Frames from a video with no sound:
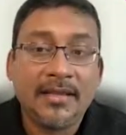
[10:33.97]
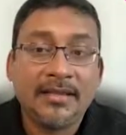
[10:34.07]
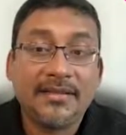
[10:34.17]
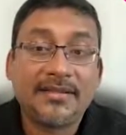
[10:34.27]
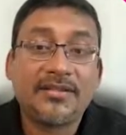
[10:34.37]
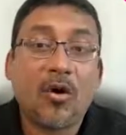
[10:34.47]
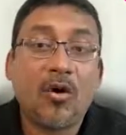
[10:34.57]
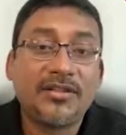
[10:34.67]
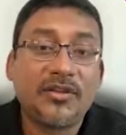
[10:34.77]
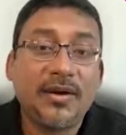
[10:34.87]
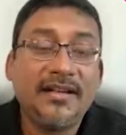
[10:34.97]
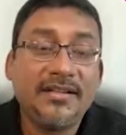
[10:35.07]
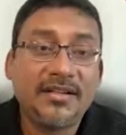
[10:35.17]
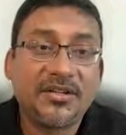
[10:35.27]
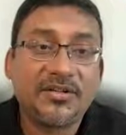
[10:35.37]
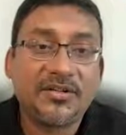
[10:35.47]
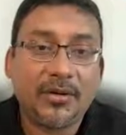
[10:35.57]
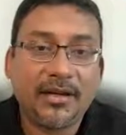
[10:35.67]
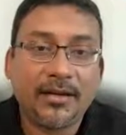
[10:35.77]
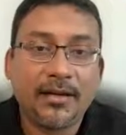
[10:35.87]
This has also intelligent
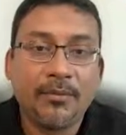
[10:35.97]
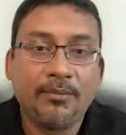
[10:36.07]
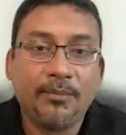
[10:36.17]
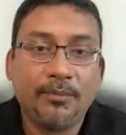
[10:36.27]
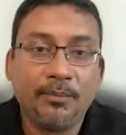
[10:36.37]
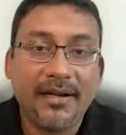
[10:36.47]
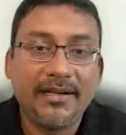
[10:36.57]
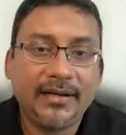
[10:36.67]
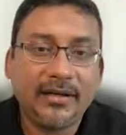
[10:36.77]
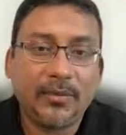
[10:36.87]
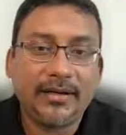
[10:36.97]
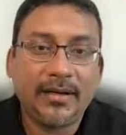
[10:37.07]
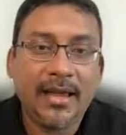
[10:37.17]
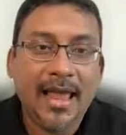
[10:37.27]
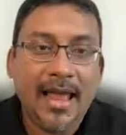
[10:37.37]
routing built into it,